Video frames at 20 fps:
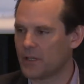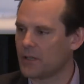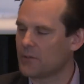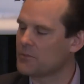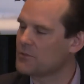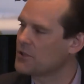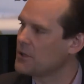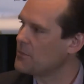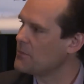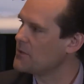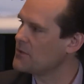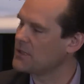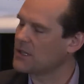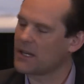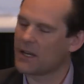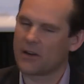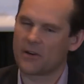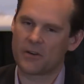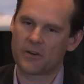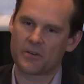shippers and
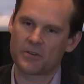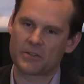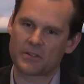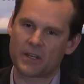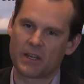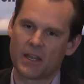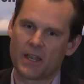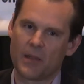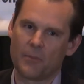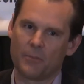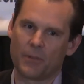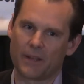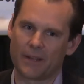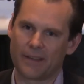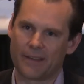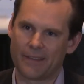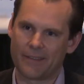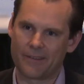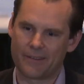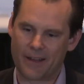carriers, but
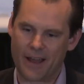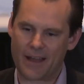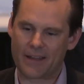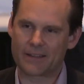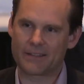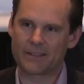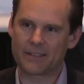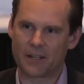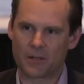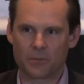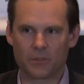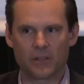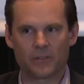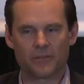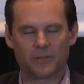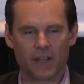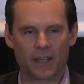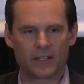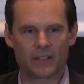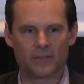they're not terribly
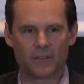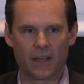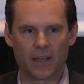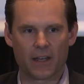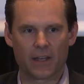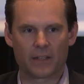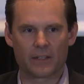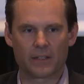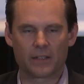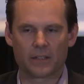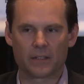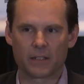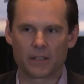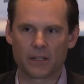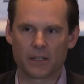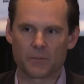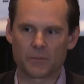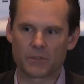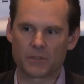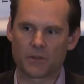effective at it.
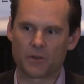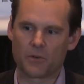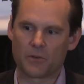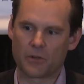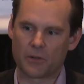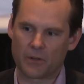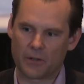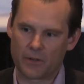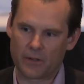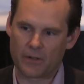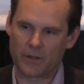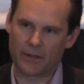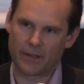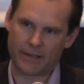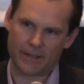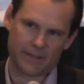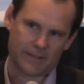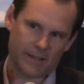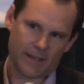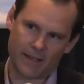So,
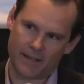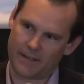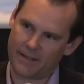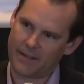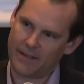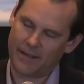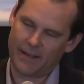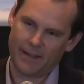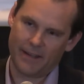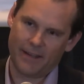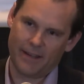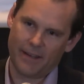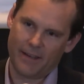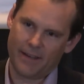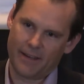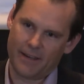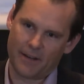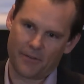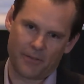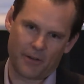like I said,
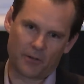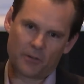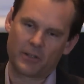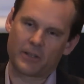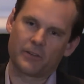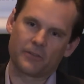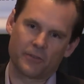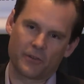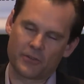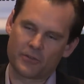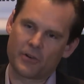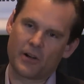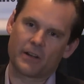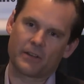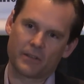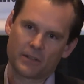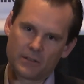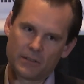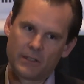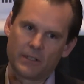if they're looking for a
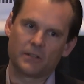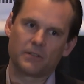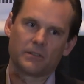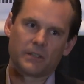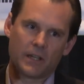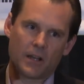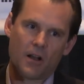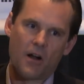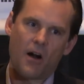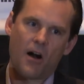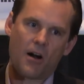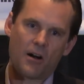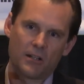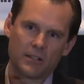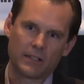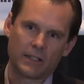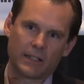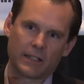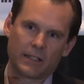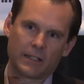truck, they're literally
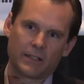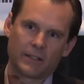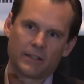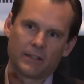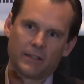calling